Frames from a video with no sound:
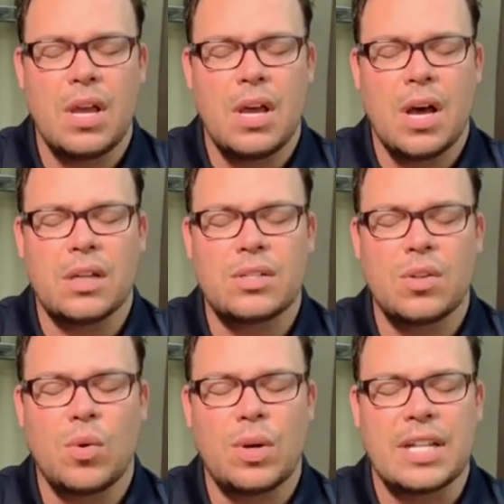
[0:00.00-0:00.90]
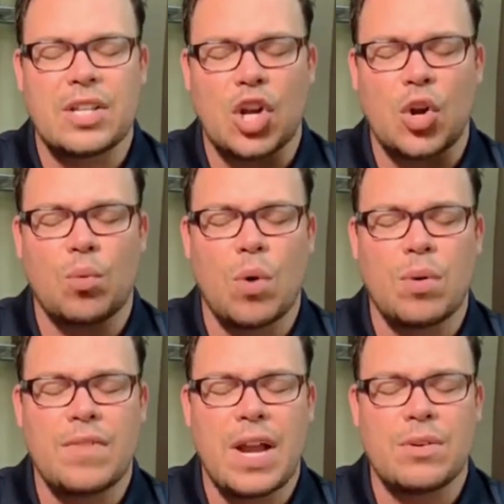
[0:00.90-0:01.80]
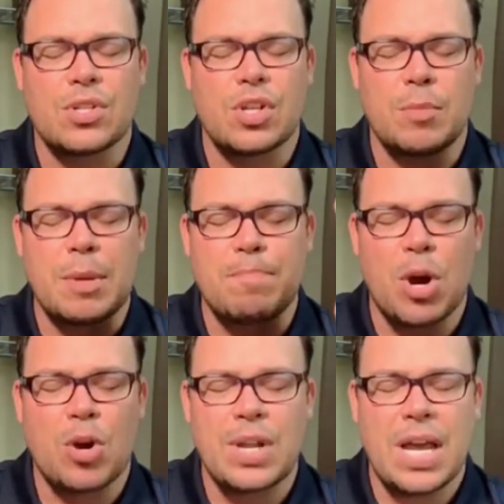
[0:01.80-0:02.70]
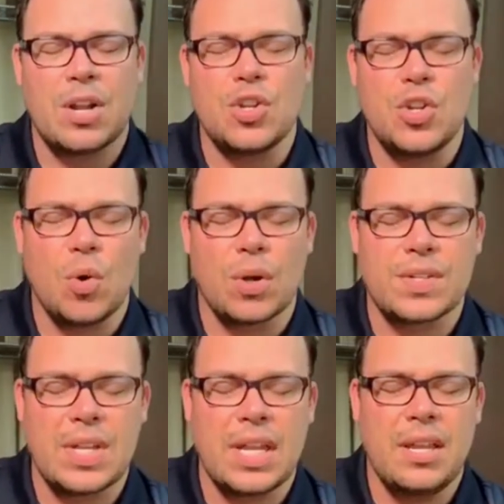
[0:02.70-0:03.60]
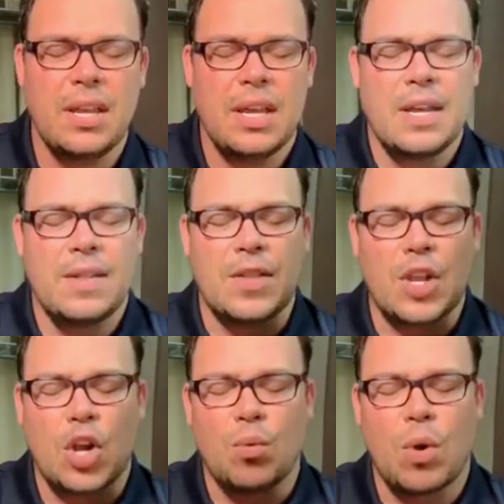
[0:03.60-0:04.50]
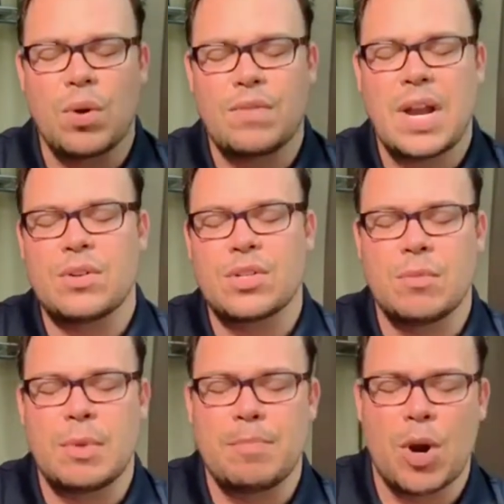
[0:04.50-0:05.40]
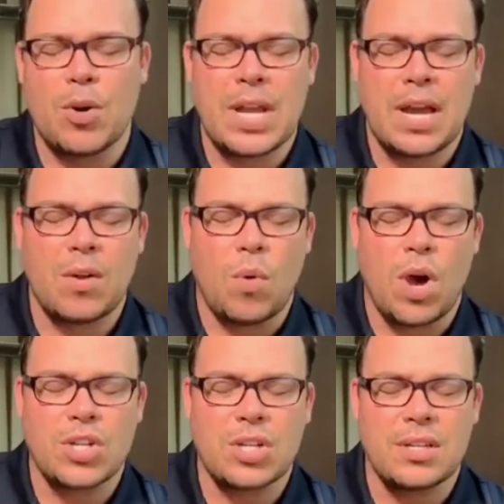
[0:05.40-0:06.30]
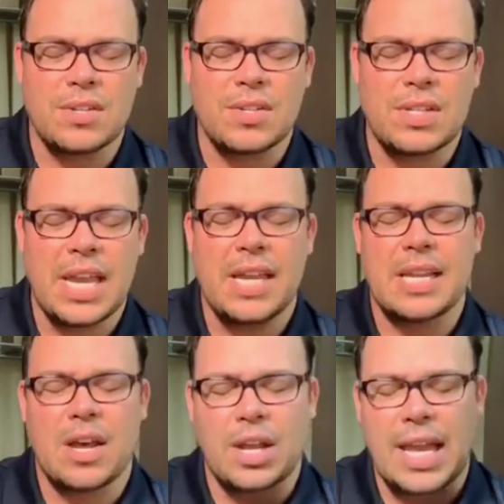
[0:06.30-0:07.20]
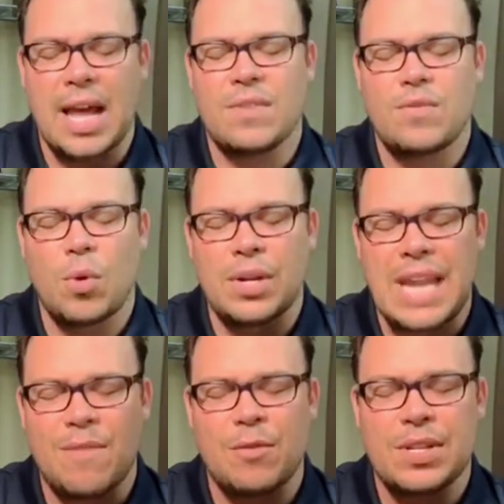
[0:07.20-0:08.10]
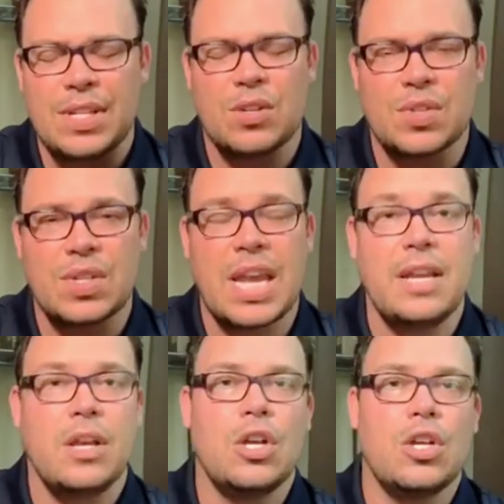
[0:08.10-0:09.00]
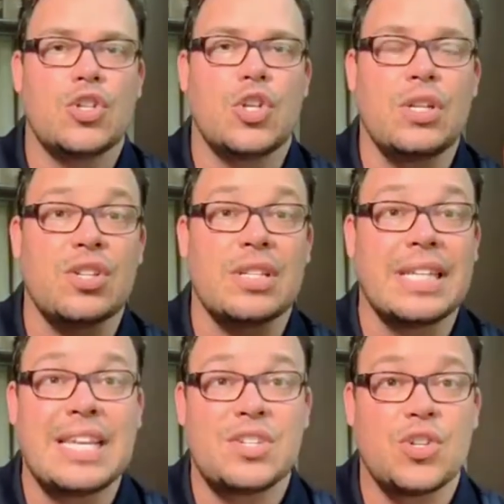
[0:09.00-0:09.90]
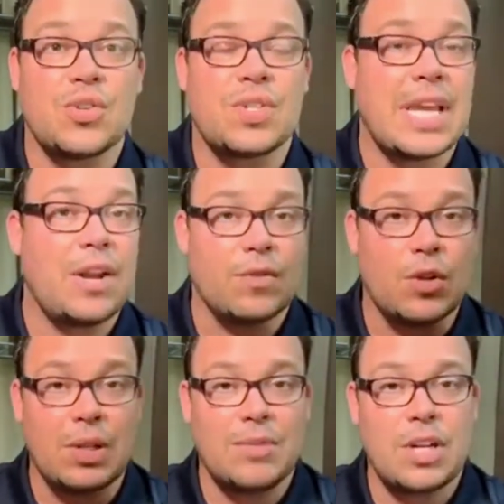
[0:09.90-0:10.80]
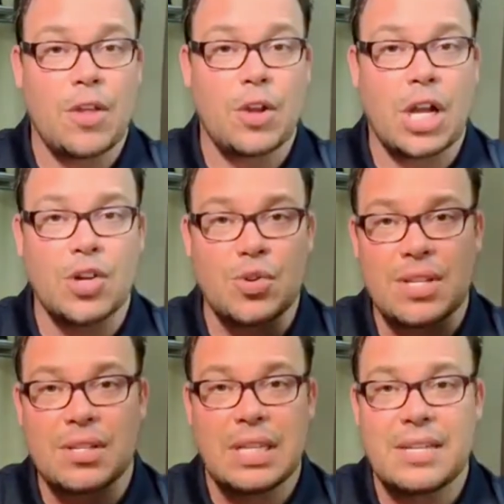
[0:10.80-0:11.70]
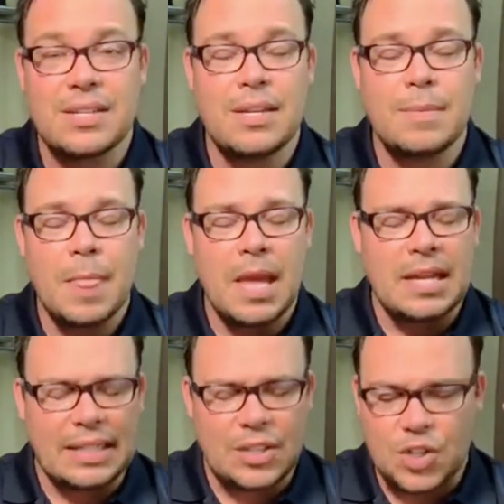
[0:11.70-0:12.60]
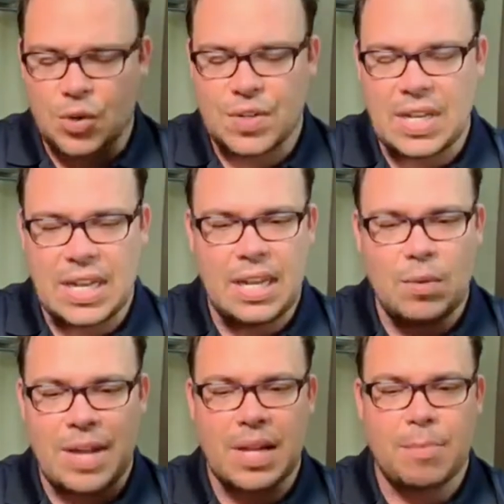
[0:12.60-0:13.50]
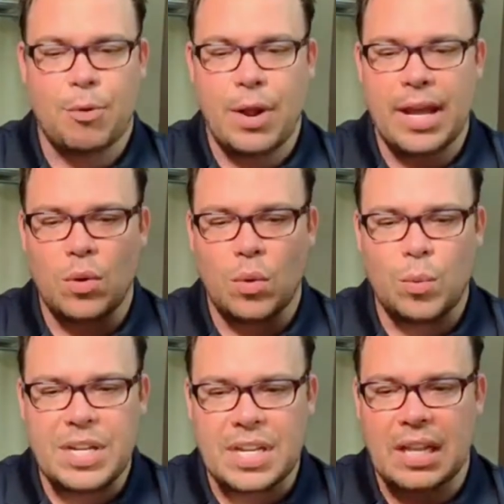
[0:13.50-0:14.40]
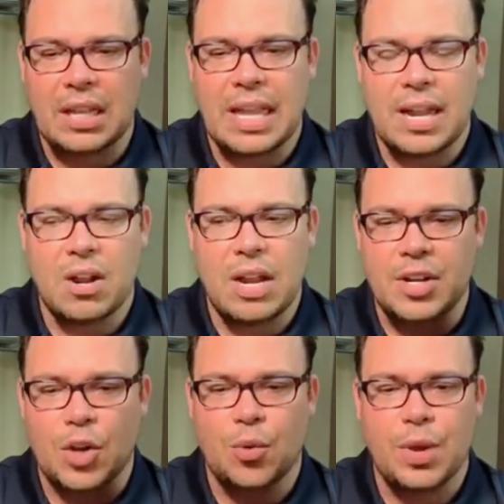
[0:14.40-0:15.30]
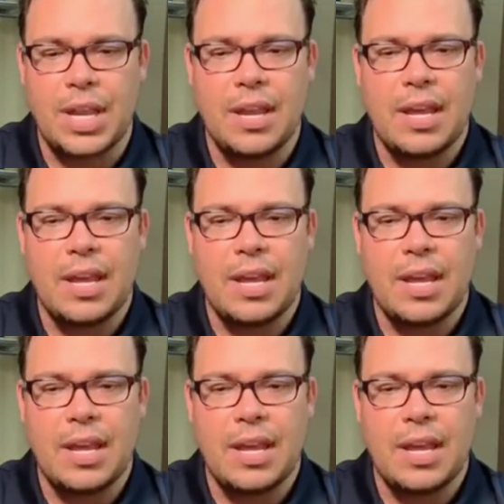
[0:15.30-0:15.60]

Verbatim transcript: us, Lord, that the coronavirus is going to be burned out in New York City, that the coronavirus is going to be burned out of Washington State and out of California and every single state. So you can just list your state, or if you live in another country, just list it. List your city as I pray. Lord, we declare and decree